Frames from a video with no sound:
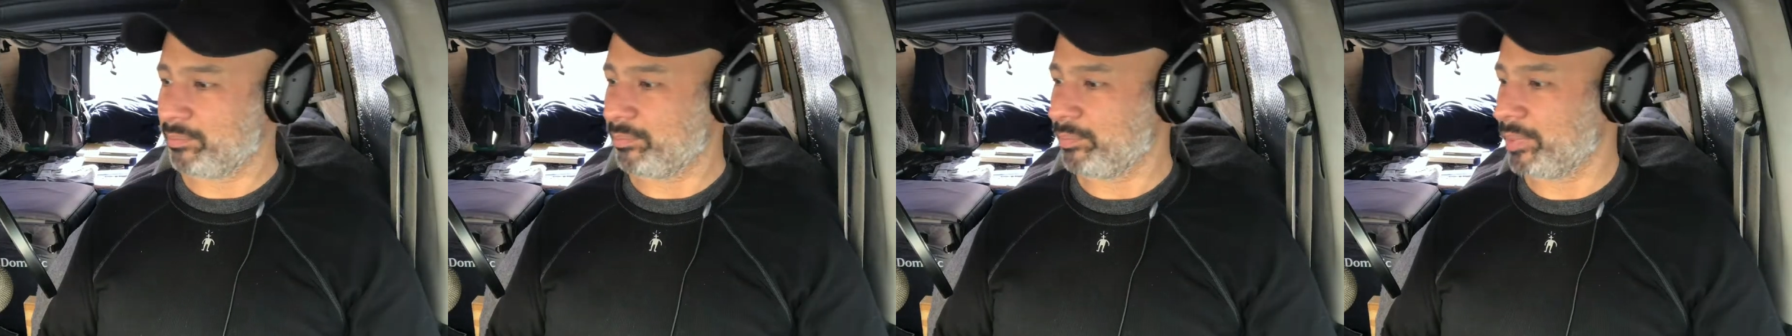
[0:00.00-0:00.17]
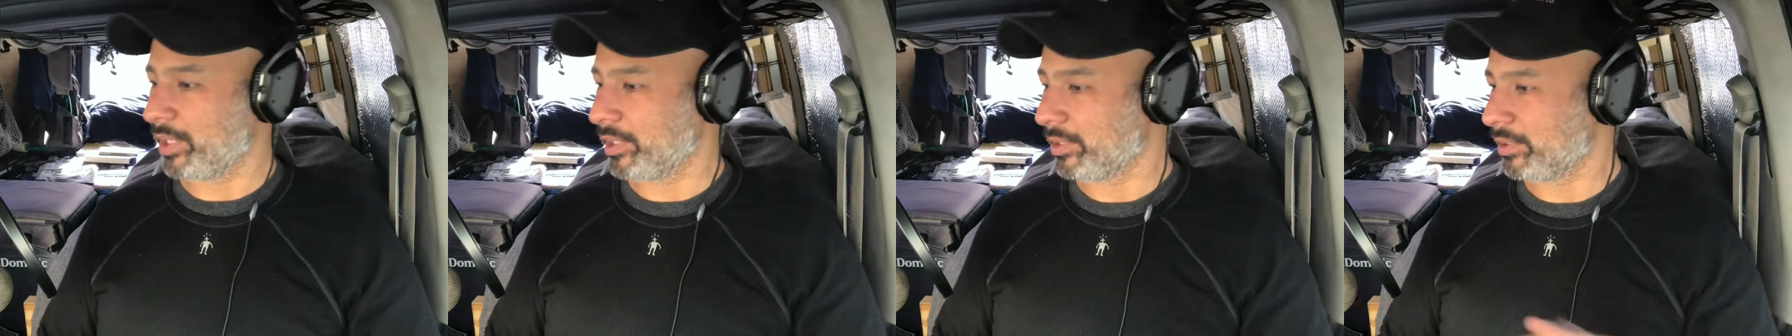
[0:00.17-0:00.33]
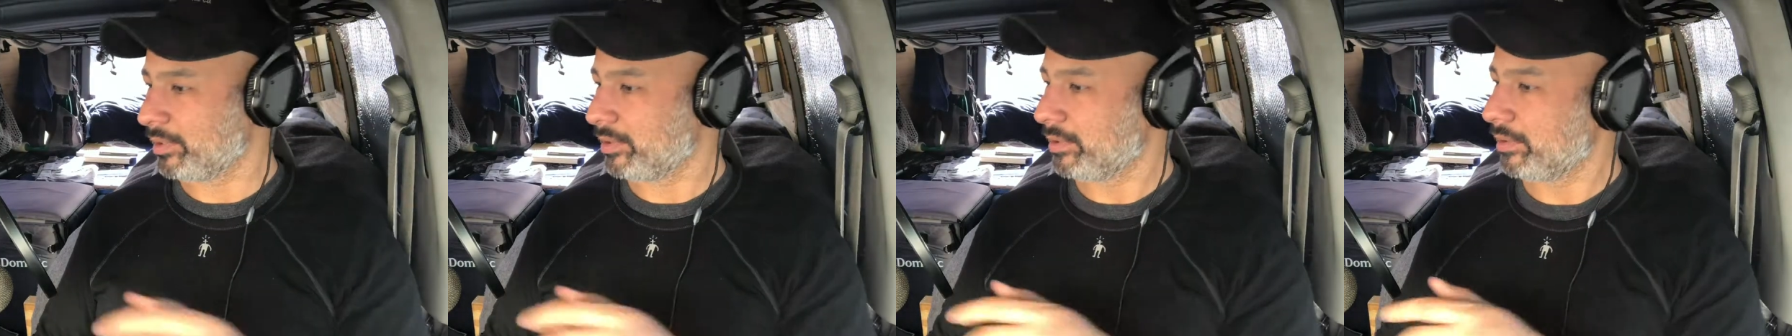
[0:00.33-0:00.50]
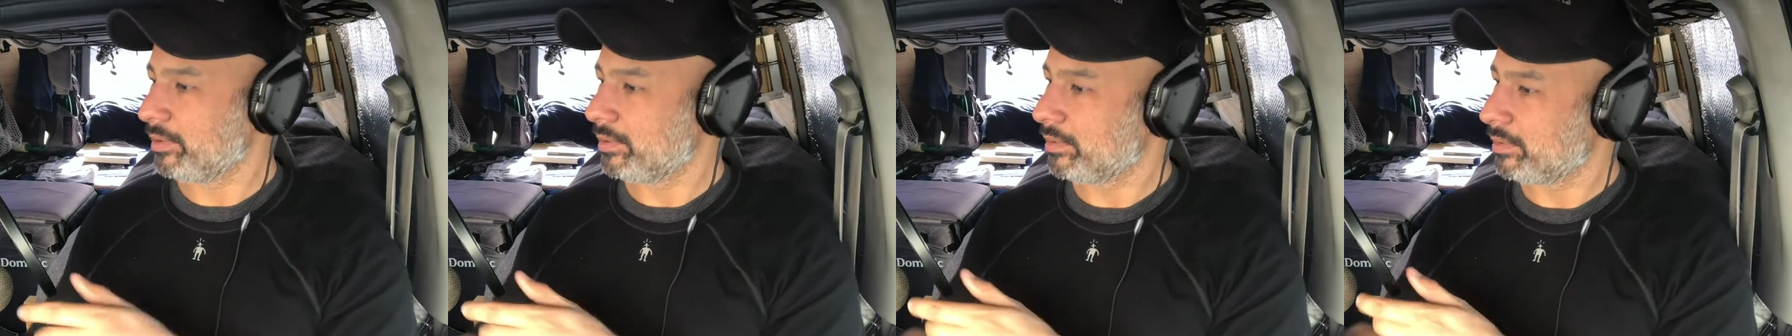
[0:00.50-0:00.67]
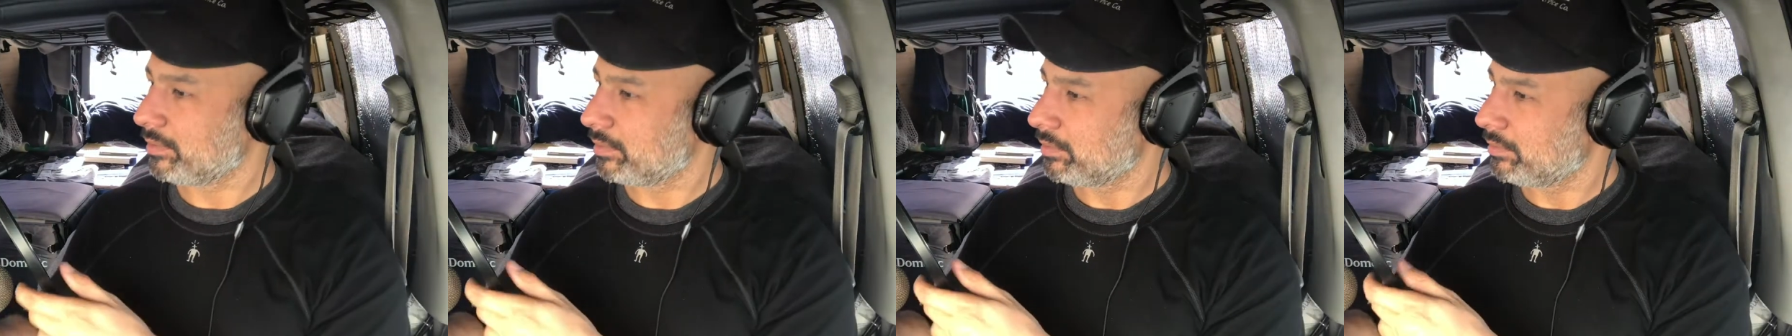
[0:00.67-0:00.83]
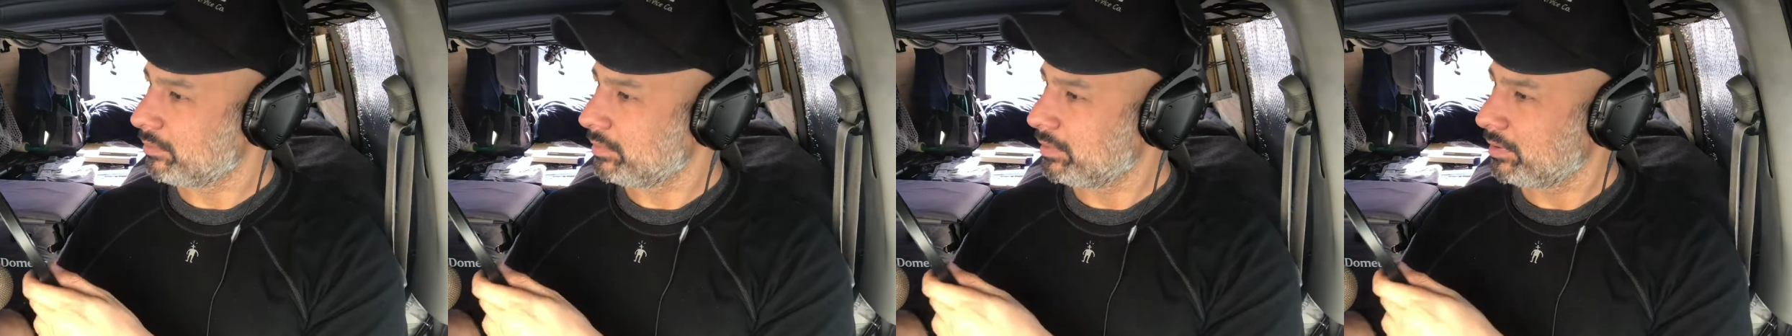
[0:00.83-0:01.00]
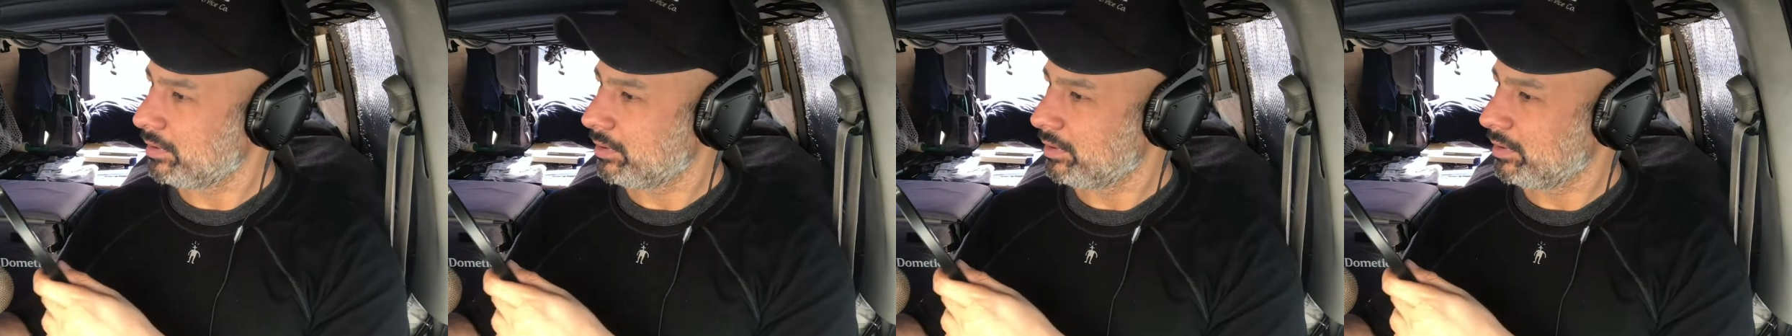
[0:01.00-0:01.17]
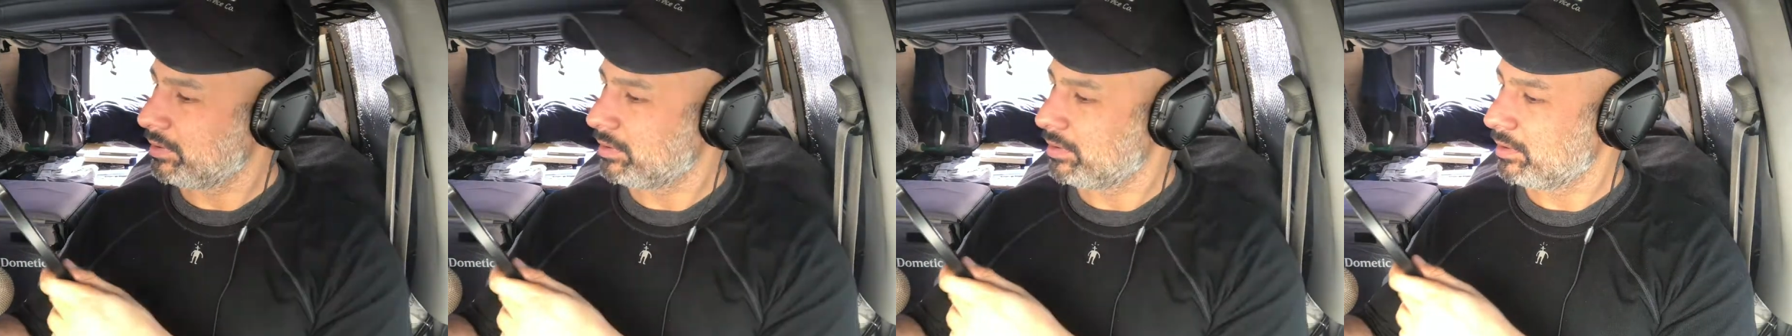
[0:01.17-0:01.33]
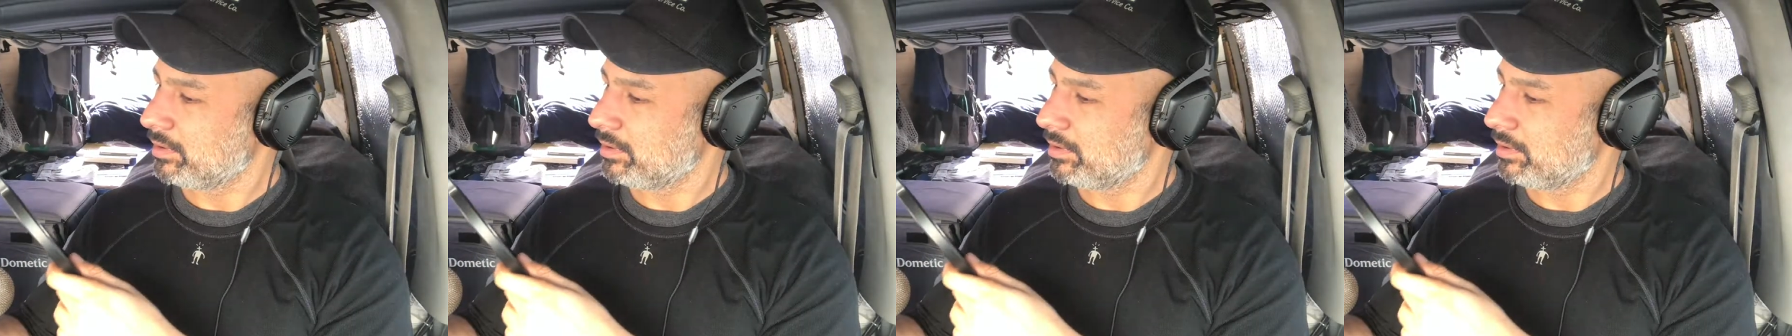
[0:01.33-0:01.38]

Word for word: better. Is